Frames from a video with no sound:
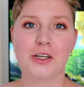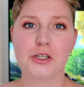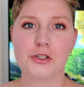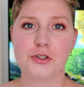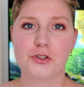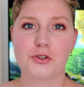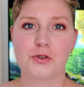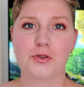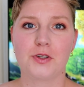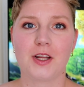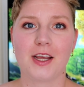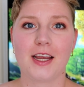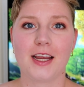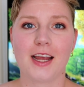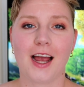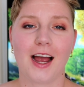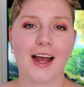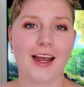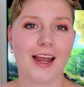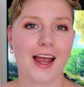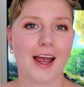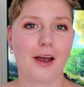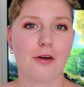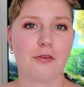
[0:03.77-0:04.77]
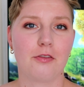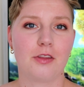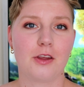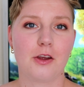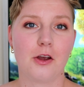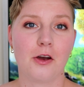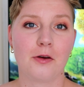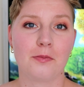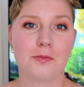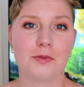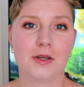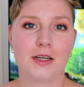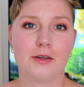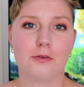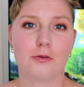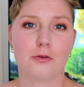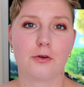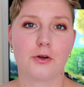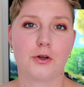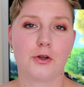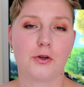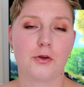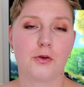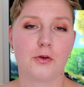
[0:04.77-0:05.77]
Today I have the update
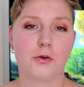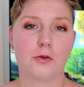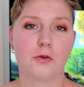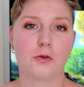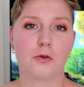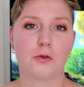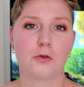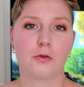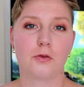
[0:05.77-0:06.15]
for you